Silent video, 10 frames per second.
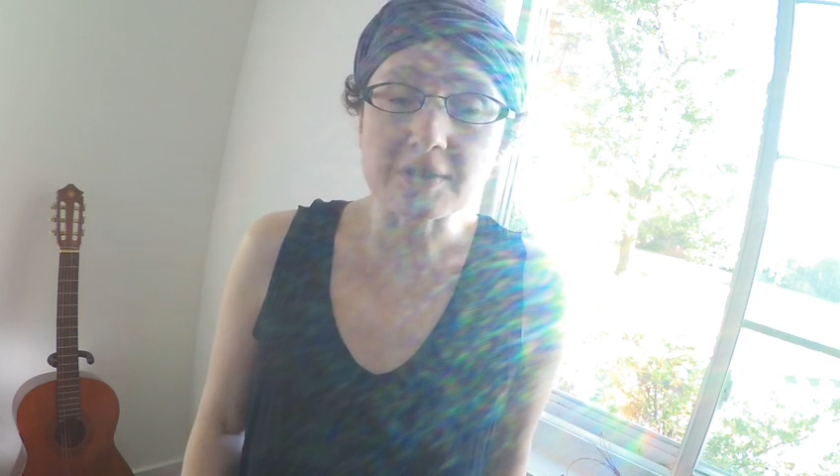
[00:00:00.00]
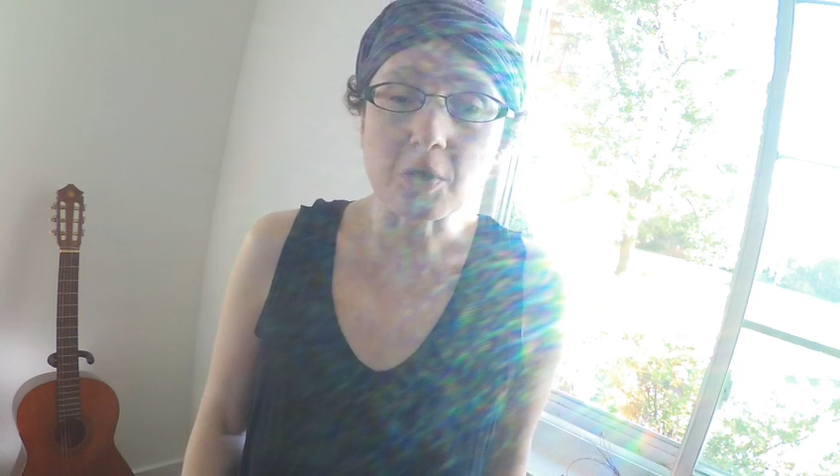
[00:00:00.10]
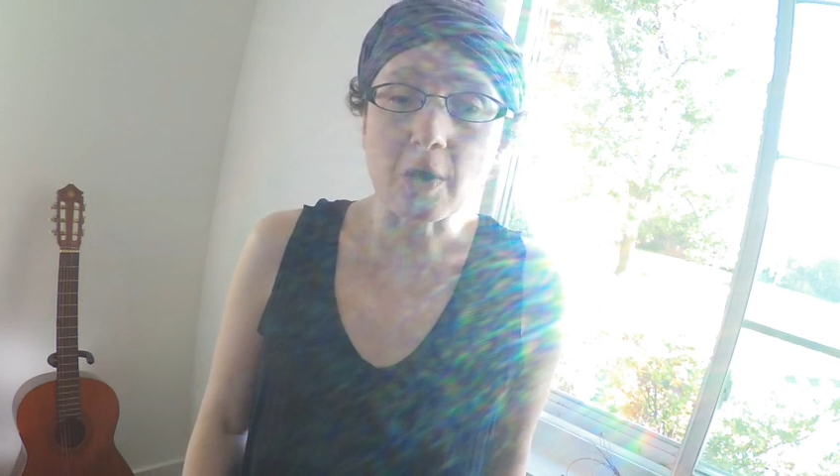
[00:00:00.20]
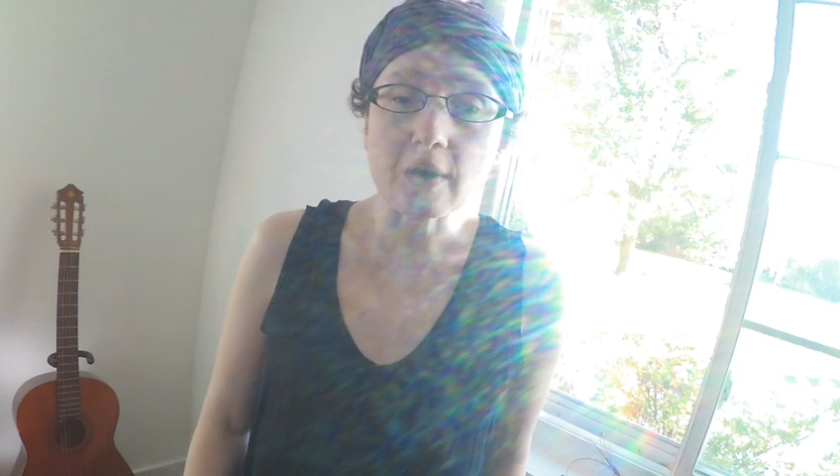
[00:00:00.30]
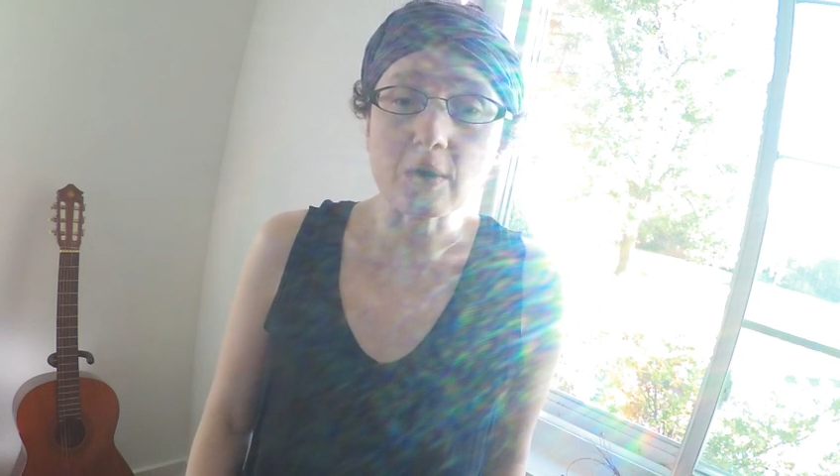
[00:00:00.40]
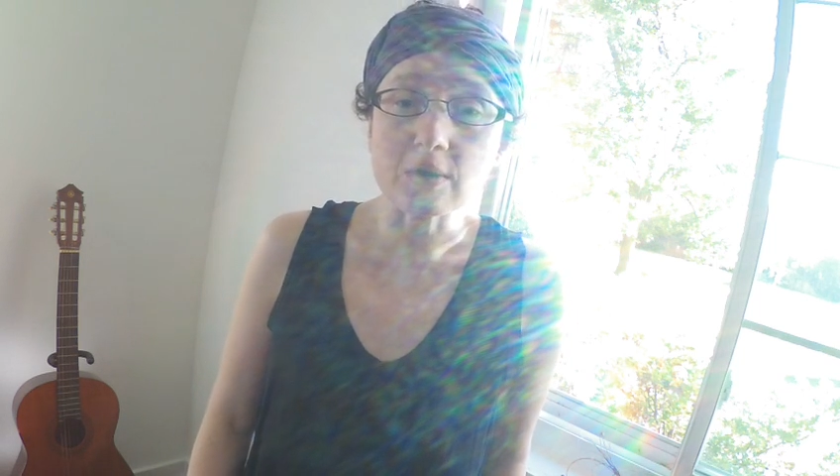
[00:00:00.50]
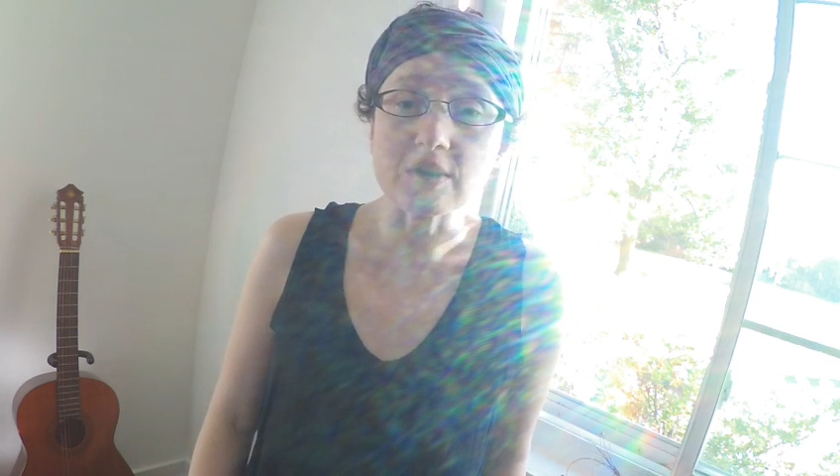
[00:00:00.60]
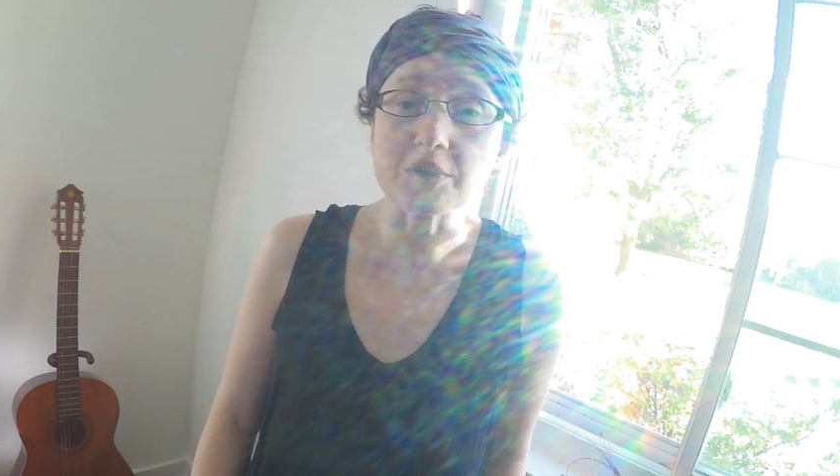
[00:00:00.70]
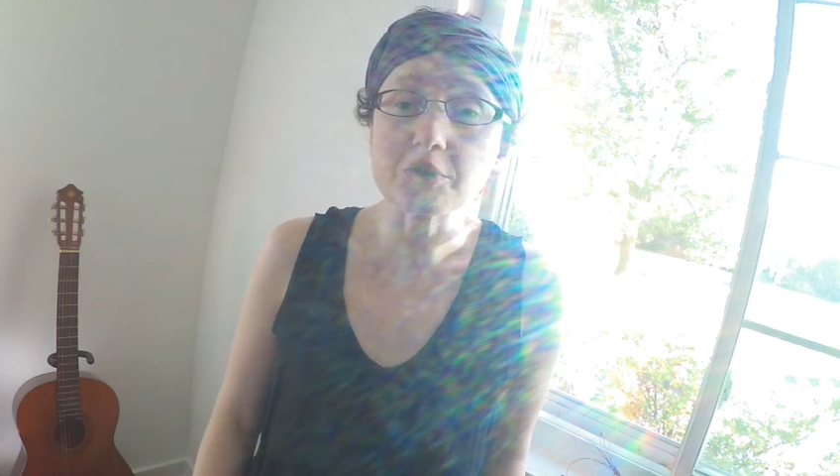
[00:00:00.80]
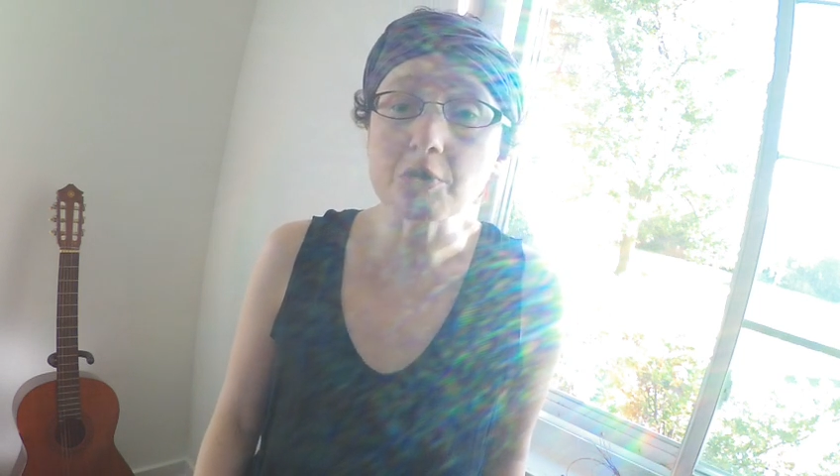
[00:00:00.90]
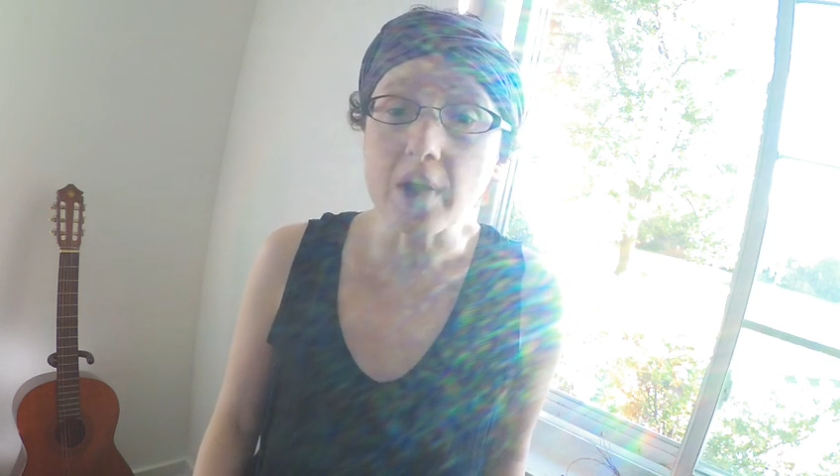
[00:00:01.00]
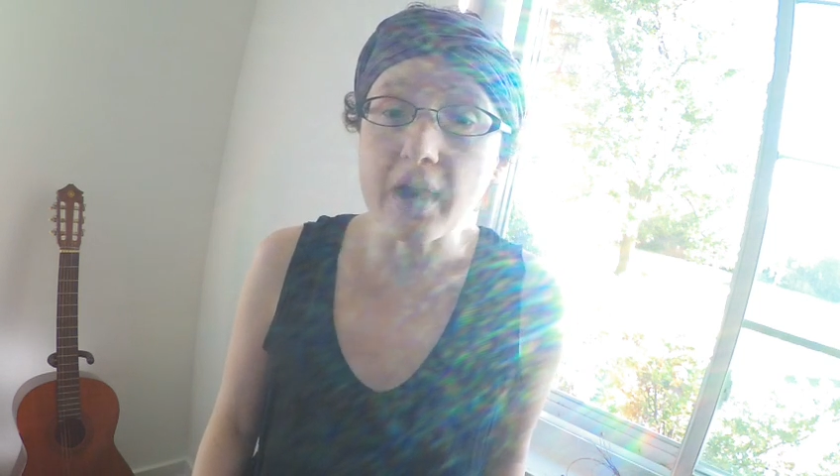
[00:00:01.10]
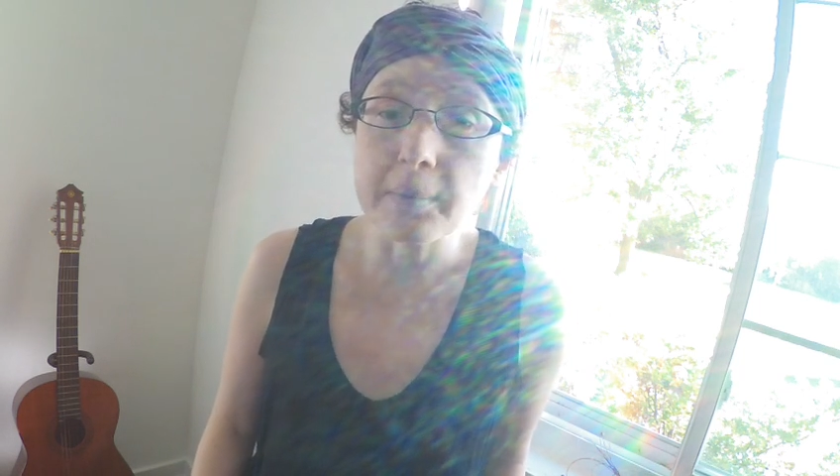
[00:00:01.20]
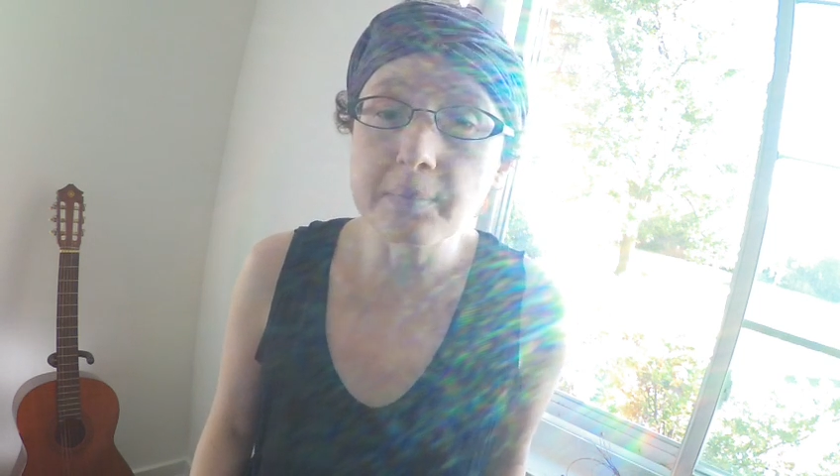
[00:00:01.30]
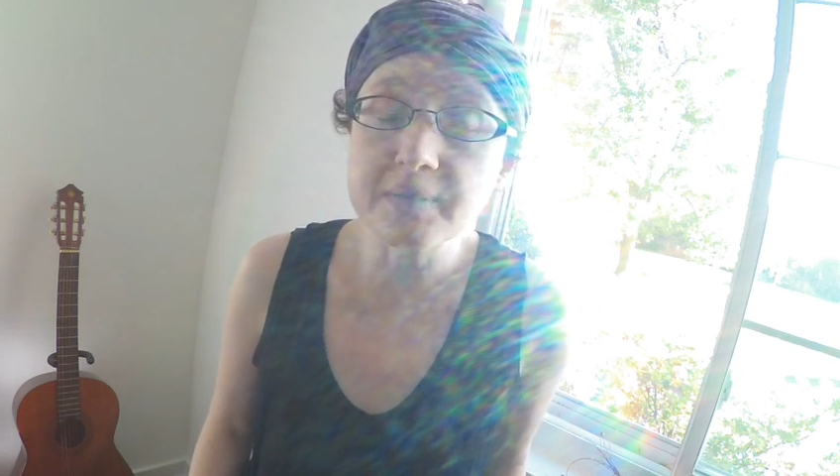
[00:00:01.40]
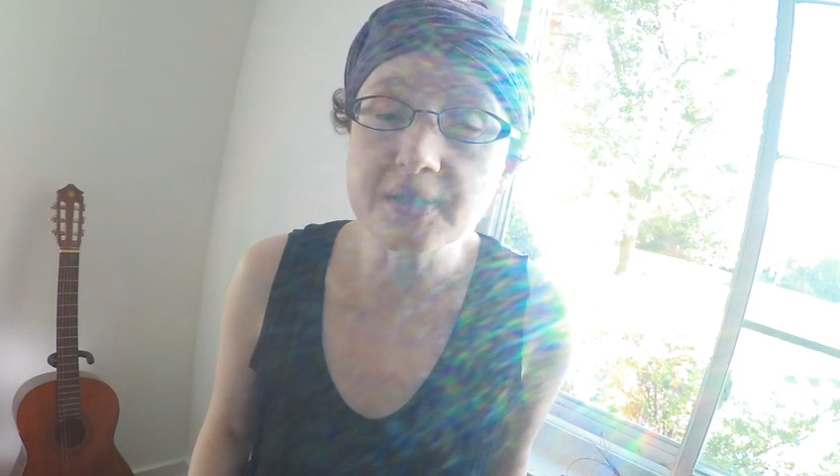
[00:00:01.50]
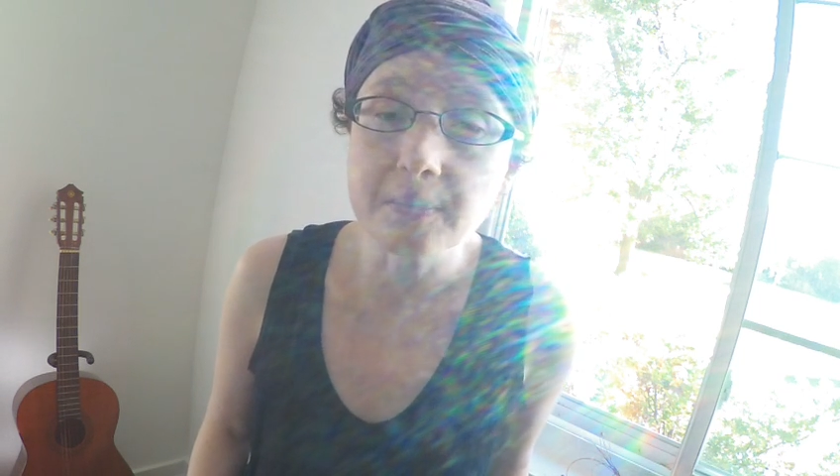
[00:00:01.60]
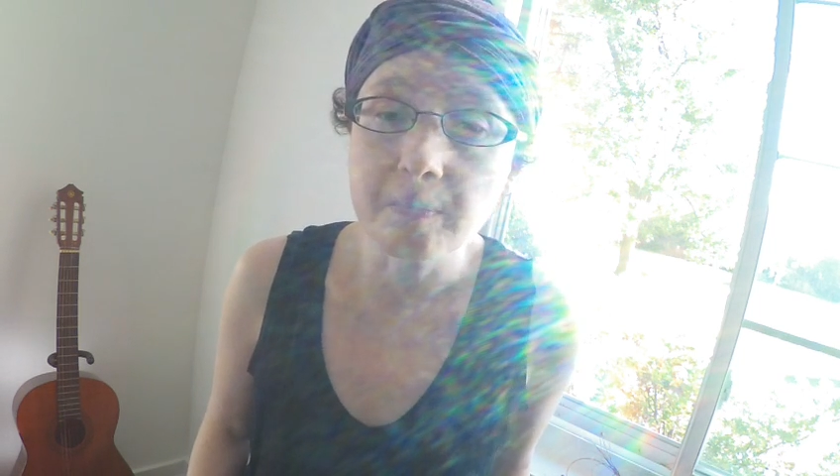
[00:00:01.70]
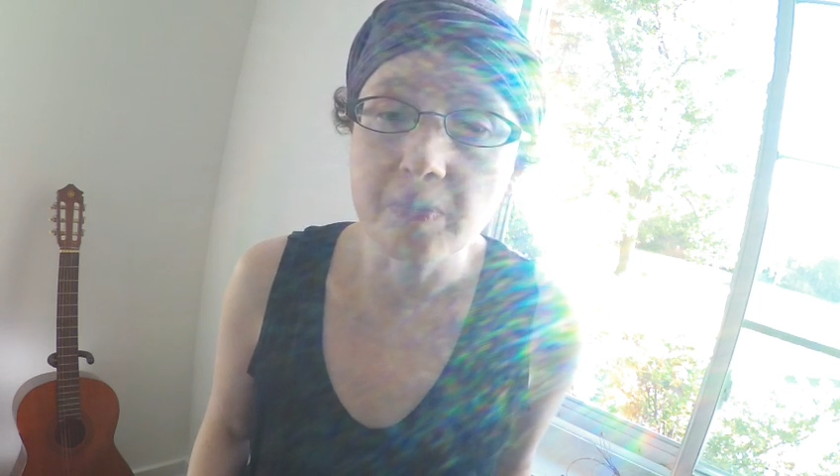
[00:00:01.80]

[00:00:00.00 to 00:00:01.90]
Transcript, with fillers: this article describes